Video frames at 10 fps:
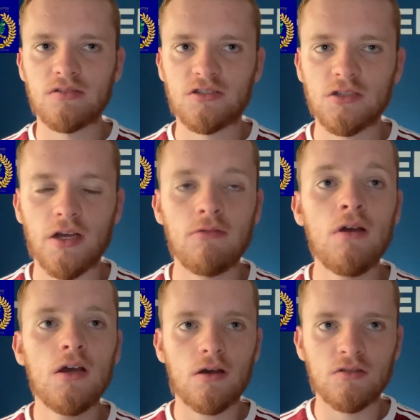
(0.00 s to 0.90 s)
So,
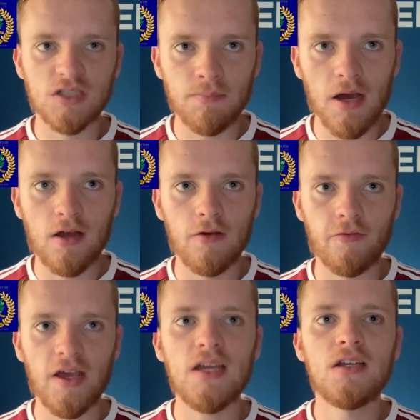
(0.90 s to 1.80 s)
on the back of
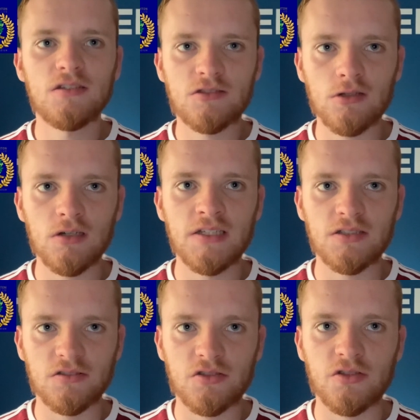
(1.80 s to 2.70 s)
a
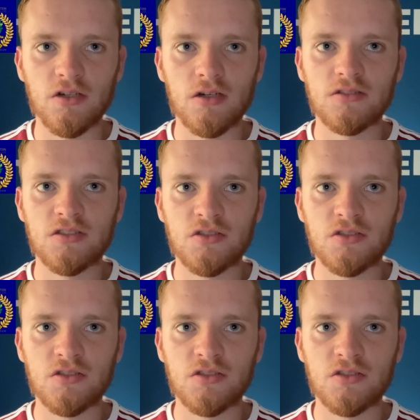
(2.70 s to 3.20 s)
solid start